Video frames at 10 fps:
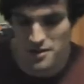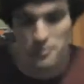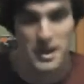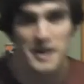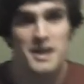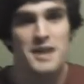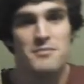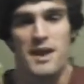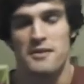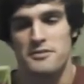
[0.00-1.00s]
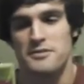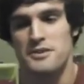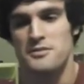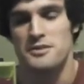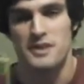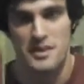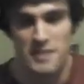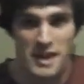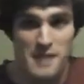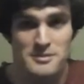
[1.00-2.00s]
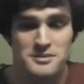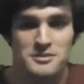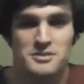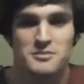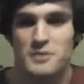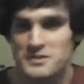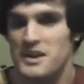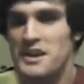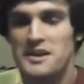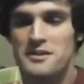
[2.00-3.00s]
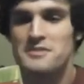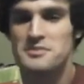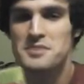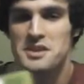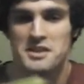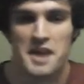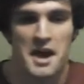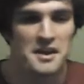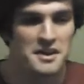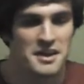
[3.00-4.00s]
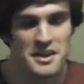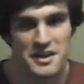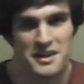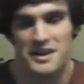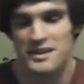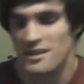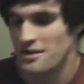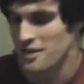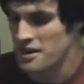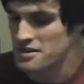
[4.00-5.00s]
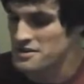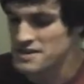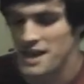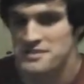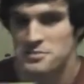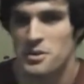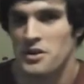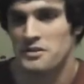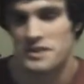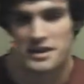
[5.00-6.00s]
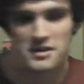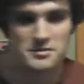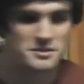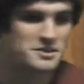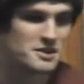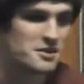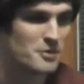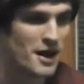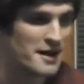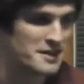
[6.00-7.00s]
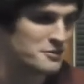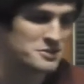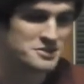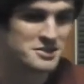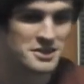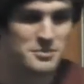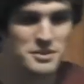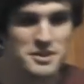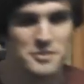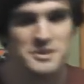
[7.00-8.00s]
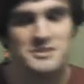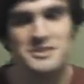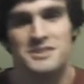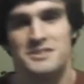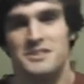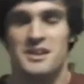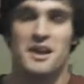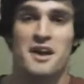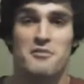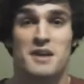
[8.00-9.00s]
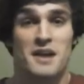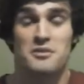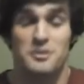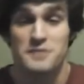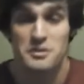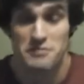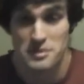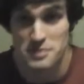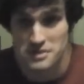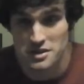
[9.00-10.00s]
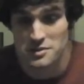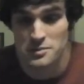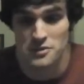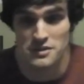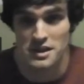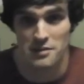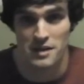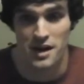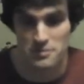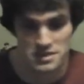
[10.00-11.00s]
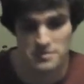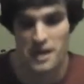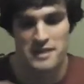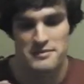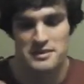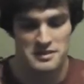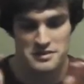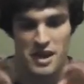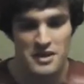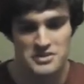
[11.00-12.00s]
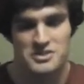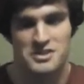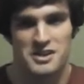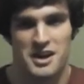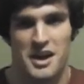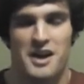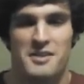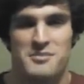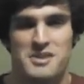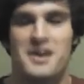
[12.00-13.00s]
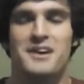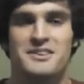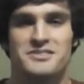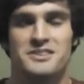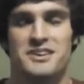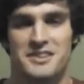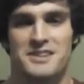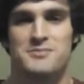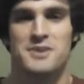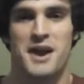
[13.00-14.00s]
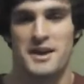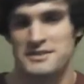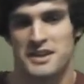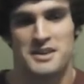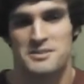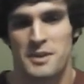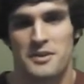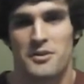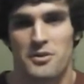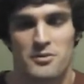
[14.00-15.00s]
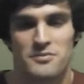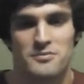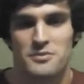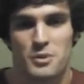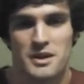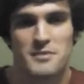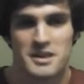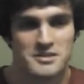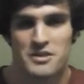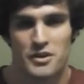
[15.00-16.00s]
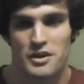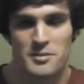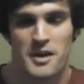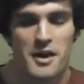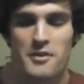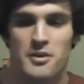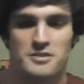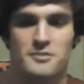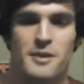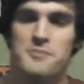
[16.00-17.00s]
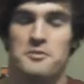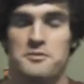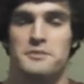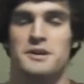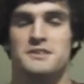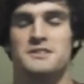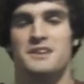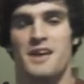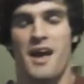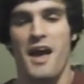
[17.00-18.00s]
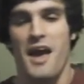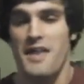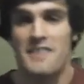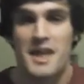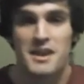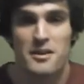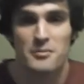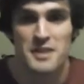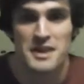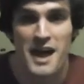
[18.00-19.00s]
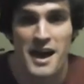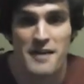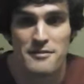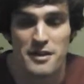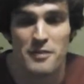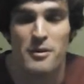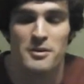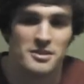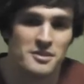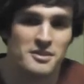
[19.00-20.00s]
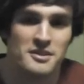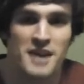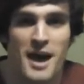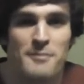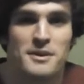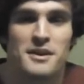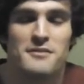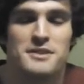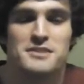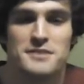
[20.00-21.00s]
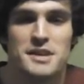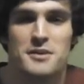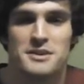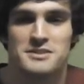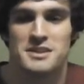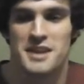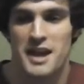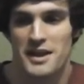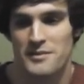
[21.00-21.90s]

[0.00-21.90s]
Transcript: We got a Hitman review, Hitman Absolution, once I get around to beating that. A lot of these guys are bald, and I don't really know why. That was a complete coincidence. We got a review of the Berserk movie coming on, which I'm not even going to touch on because, let's be honest, I could spend a whole 20 minutes talking about how awesome that movie was. And then we have what the topic of this video is today.